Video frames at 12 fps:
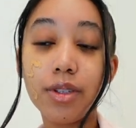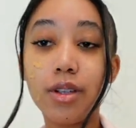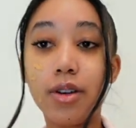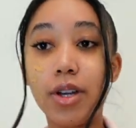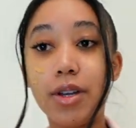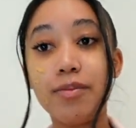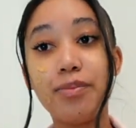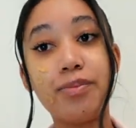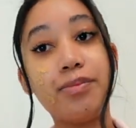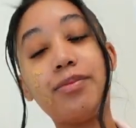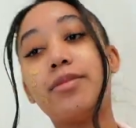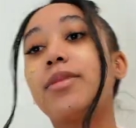Okay.
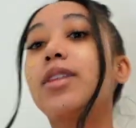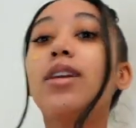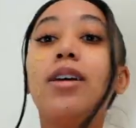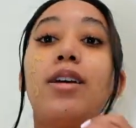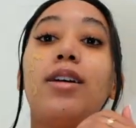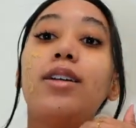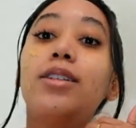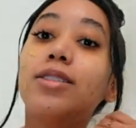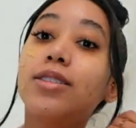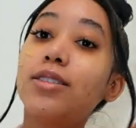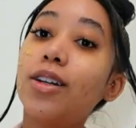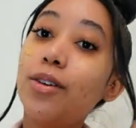
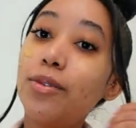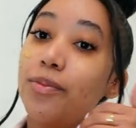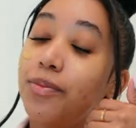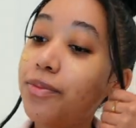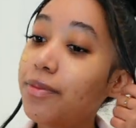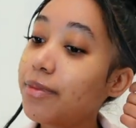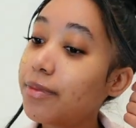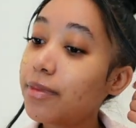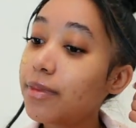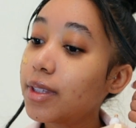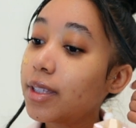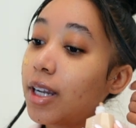So,
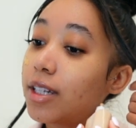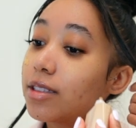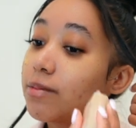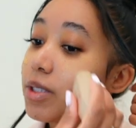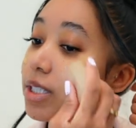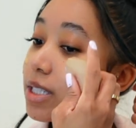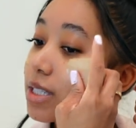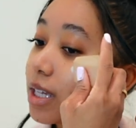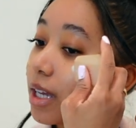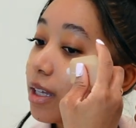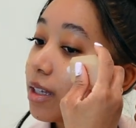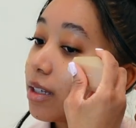got some on this
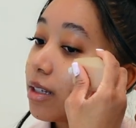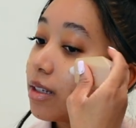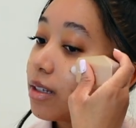side.